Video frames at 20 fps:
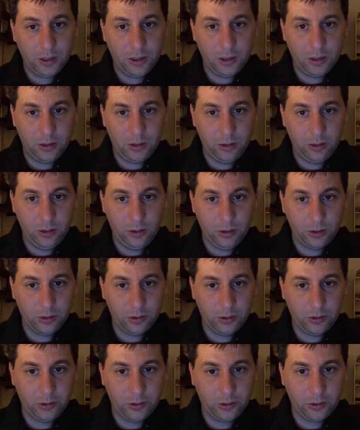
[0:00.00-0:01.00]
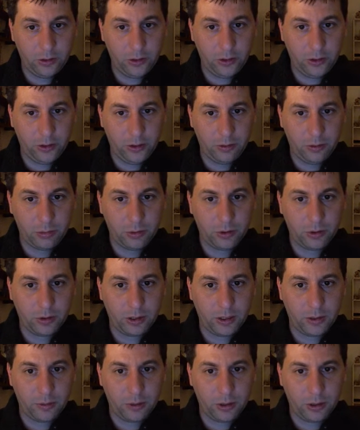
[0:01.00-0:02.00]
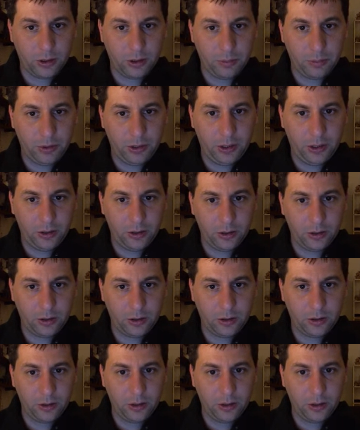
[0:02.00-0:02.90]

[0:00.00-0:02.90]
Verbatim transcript: And you know, this is a chief programmer up here.